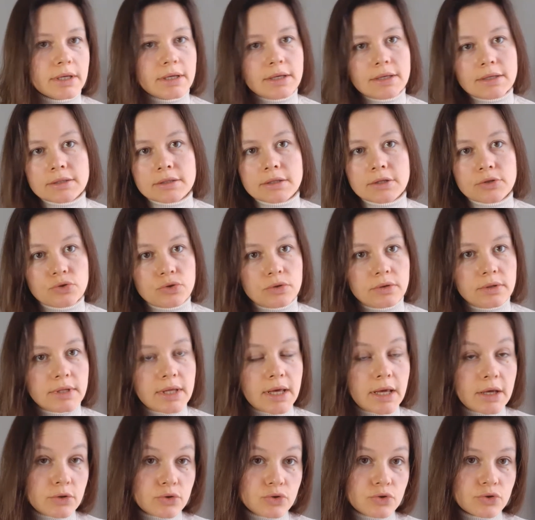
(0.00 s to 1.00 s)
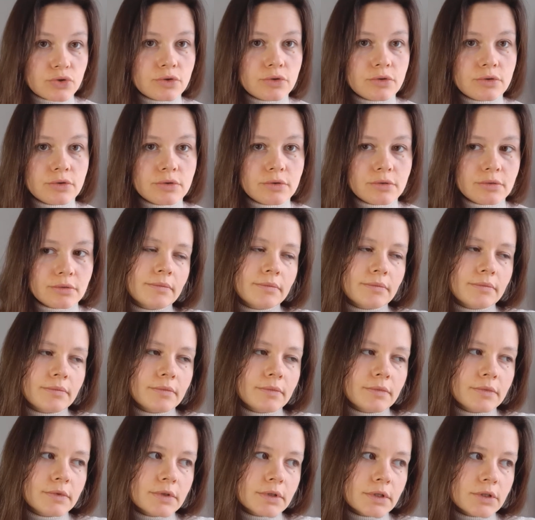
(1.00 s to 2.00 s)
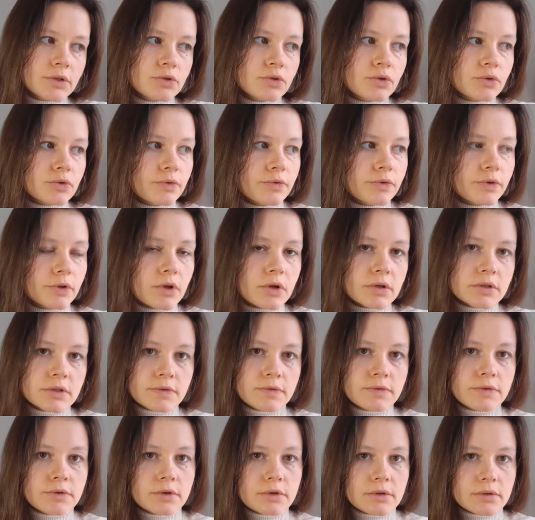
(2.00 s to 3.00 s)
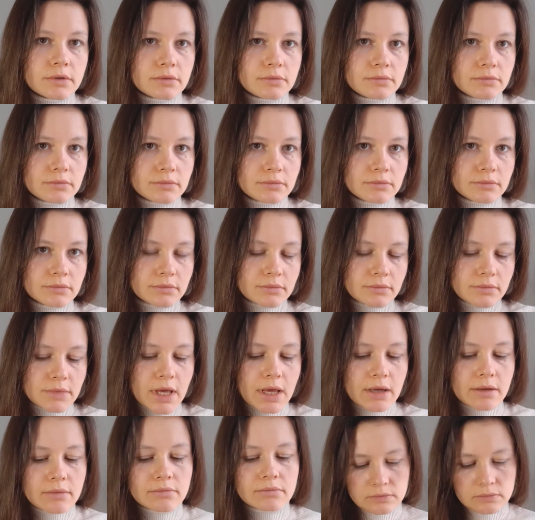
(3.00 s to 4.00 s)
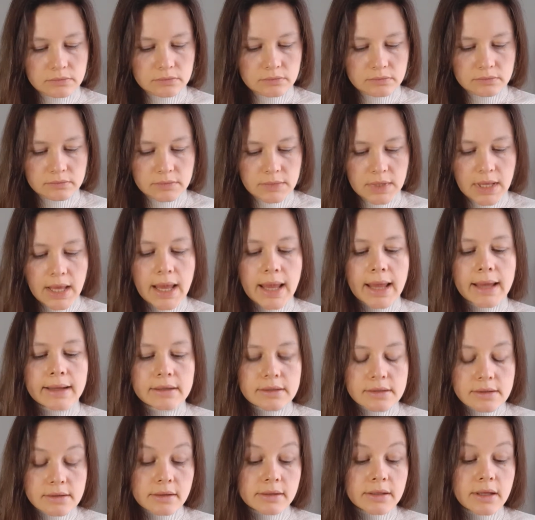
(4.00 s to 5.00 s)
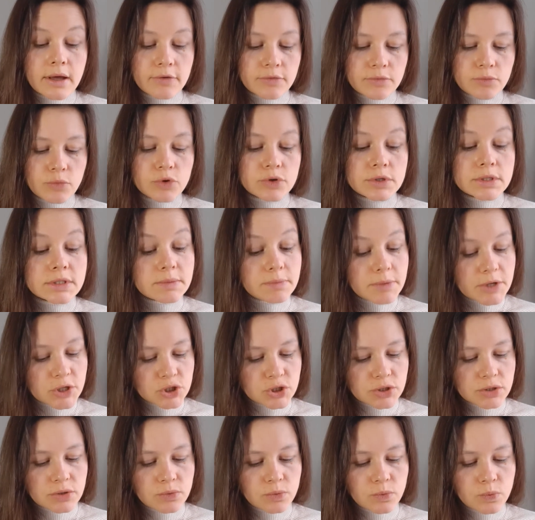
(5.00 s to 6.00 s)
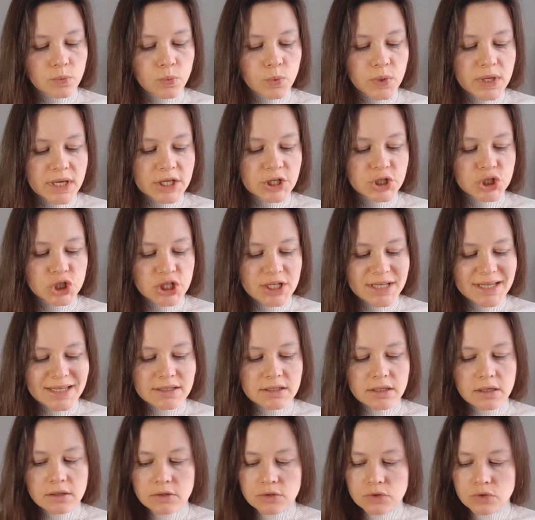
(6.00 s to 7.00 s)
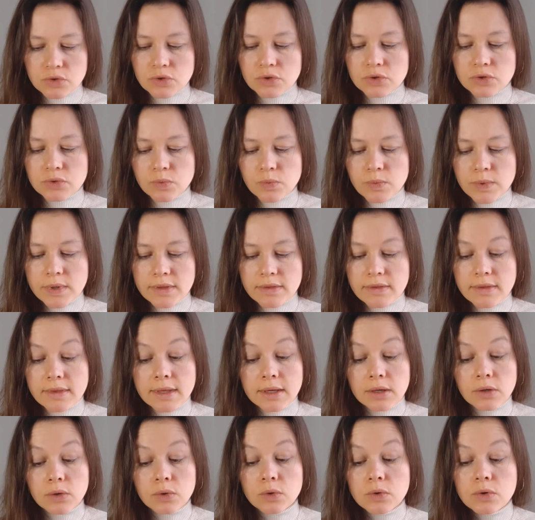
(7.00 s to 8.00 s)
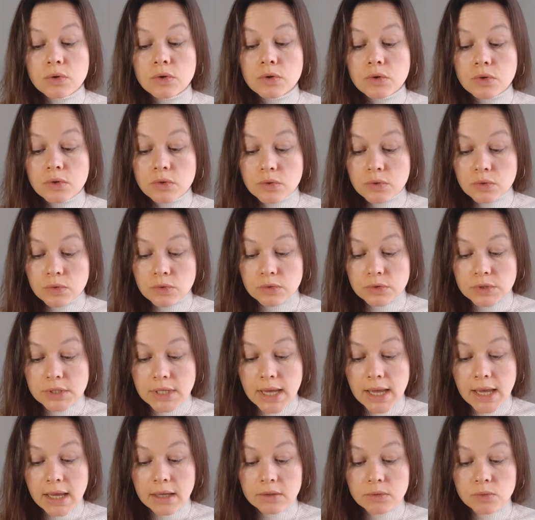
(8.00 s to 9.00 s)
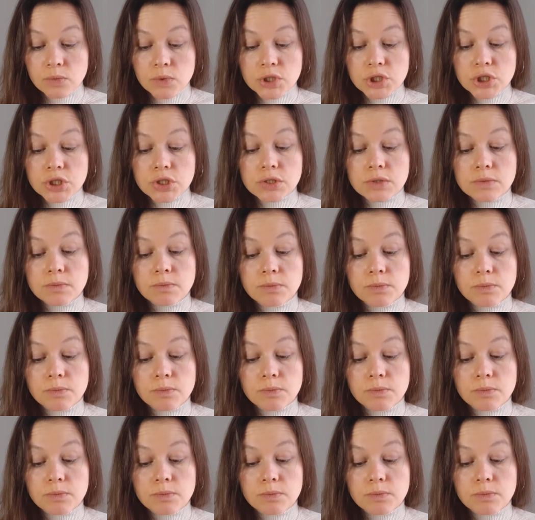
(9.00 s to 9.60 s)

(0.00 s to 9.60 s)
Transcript: He is a nature, nature philosopher, yeah. And the love more especially which is concerned with the good and which is